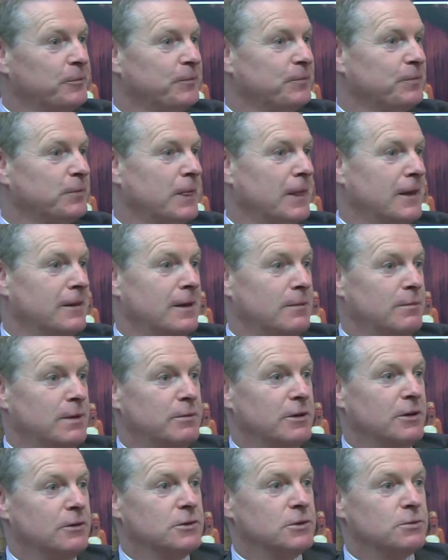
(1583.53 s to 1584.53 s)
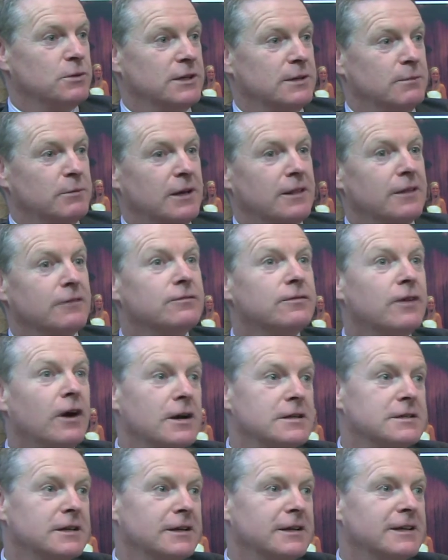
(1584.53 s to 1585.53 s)
and then maybe going 20 mile the
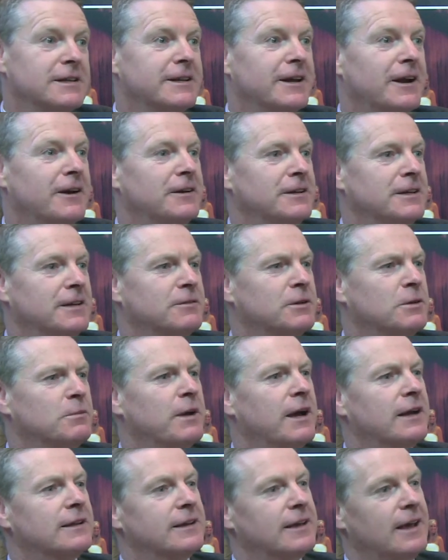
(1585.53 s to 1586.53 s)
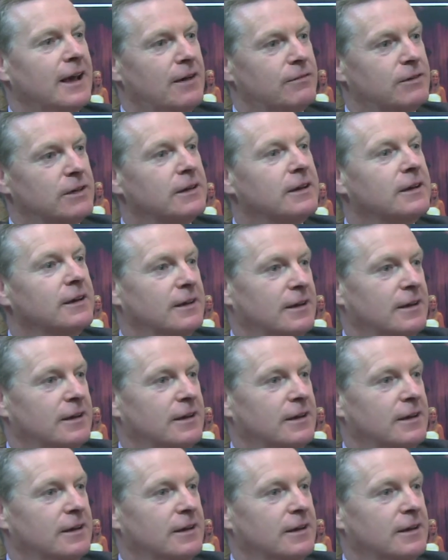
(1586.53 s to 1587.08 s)
far side of Kildare and then you have to come back to Cavan.